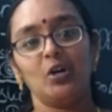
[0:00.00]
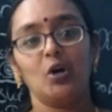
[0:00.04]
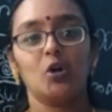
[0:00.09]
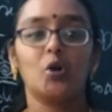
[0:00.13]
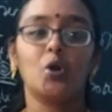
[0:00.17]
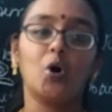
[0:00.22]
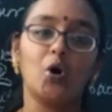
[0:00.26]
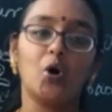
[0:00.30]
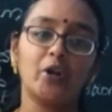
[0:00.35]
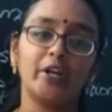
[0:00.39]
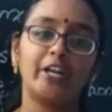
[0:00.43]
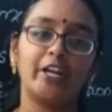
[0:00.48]

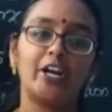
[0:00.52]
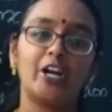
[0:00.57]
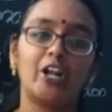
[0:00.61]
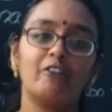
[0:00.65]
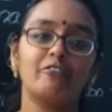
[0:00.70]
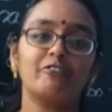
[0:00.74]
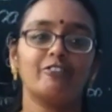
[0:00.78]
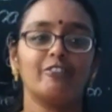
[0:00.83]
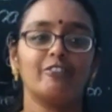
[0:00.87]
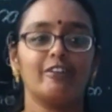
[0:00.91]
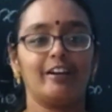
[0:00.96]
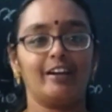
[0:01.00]
No need
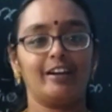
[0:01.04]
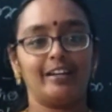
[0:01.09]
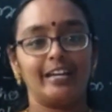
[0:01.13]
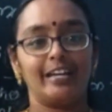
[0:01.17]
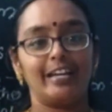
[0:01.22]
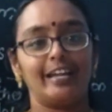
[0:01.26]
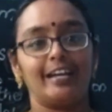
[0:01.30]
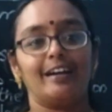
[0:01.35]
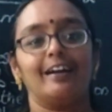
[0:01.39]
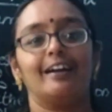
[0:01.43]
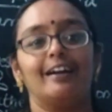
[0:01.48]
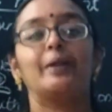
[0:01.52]
of
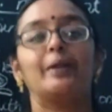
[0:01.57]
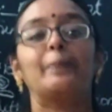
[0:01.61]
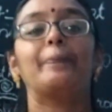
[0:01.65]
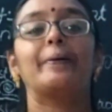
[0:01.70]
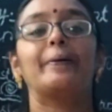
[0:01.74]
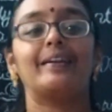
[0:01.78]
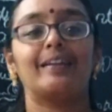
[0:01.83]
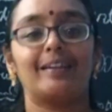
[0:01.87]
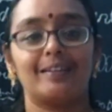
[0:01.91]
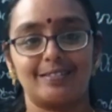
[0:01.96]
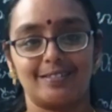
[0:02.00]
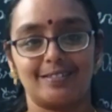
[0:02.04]
any
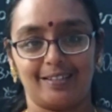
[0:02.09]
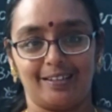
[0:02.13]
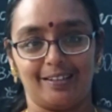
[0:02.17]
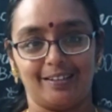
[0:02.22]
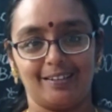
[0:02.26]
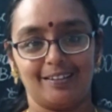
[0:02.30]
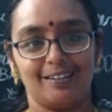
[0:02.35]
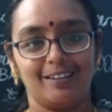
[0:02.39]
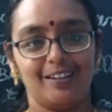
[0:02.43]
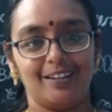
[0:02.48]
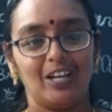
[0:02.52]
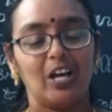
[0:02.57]
dependency.
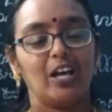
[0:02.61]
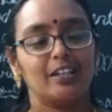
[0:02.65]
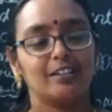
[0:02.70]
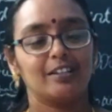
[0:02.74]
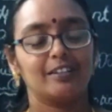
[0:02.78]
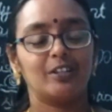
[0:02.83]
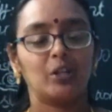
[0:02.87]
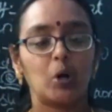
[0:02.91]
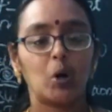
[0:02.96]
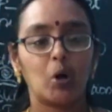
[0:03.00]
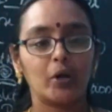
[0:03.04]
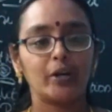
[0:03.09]

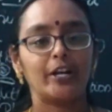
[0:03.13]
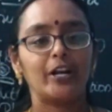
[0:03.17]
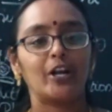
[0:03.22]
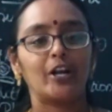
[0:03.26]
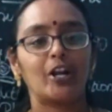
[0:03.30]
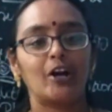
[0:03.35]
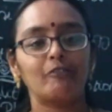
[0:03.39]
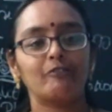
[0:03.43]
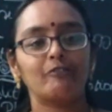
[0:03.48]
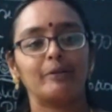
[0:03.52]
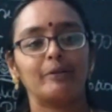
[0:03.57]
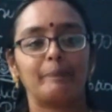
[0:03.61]
No need
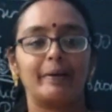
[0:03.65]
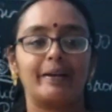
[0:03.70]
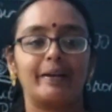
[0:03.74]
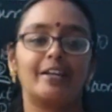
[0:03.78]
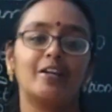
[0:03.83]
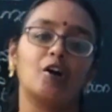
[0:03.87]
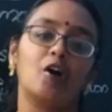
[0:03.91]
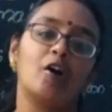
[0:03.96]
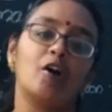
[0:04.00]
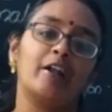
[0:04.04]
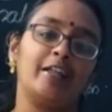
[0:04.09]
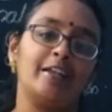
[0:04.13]
of
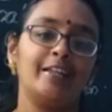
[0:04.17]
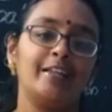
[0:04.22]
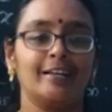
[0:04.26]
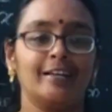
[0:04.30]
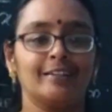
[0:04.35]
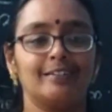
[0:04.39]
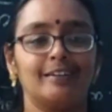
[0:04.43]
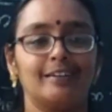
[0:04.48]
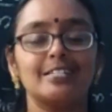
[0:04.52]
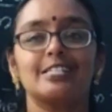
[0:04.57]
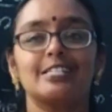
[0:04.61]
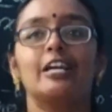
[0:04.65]
depending on any
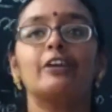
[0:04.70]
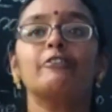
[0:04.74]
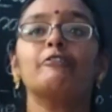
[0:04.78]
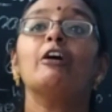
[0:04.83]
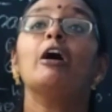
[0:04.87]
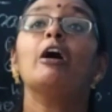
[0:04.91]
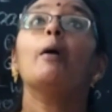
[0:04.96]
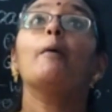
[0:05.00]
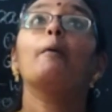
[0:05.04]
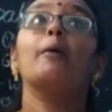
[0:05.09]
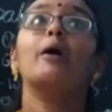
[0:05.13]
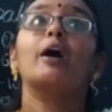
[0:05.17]
others. If
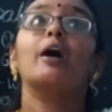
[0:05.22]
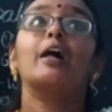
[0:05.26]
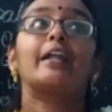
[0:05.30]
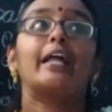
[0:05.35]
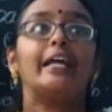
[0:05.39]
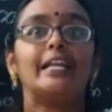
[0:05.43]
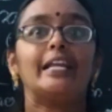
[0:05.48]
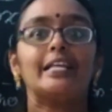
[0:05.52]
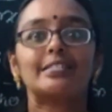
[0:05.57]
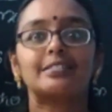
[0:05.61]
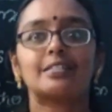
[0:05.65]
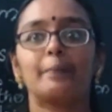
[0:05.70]

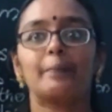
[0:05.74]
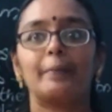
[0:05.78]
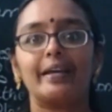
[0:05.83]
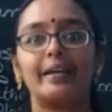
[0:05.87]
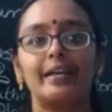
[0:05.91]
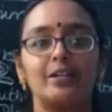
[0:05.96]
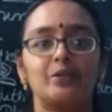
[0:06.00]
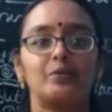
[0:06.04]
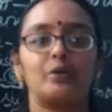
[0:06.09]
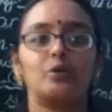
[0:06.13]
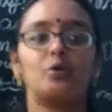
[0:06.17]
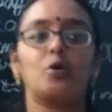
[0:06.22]
rain is coming,
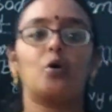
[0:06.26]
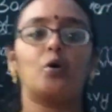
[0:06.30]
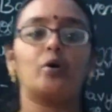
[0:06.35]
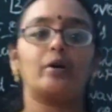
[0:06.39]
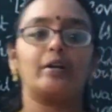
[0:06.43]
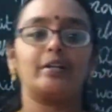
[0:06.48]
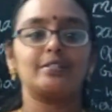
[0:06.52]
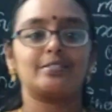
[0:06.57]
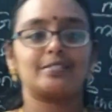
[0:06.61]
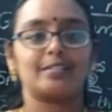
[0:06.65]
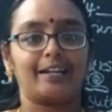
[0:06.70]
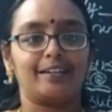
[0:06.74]
it will go
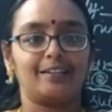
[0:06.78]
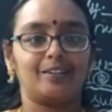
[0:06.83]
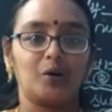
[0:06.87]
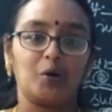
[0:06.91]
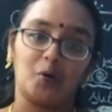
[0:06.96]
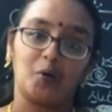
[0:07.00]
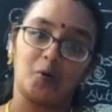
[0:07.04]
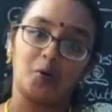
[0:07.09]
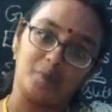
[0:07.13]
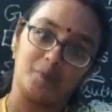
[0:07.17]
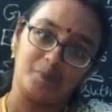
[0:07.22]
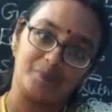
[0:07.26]
inside the
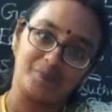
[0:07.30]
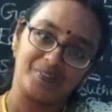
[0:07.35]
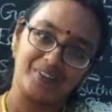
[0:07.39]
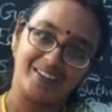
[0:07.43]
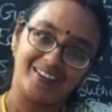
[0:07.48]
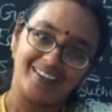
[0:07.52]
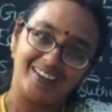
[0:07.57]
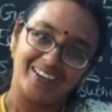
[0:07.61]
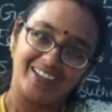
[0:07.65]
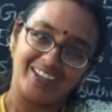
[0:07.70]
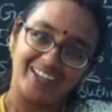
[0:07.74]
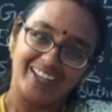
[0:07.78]
home.
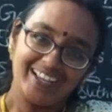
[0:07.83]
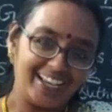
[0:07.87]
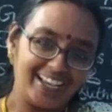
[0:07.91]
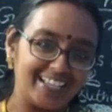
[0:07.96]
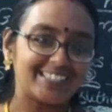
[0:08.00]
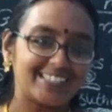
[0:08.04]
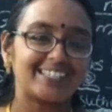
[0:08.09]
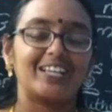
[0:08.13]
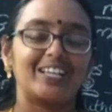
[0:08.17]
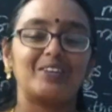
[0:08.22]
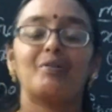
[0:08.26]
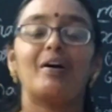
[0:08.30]

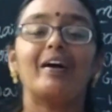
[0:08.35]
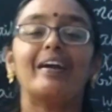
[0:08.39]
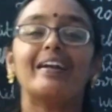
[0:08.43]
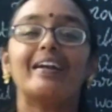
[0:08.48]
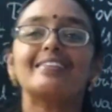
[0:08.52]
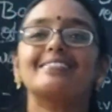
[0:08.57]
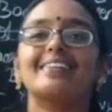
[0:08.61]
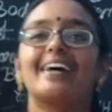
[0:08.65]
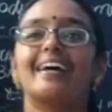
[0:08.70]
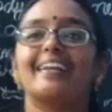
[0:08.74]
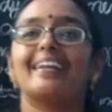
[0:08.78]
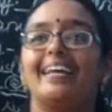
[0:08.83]
Isn't it? What is
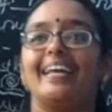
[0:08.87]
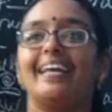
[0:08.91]
that?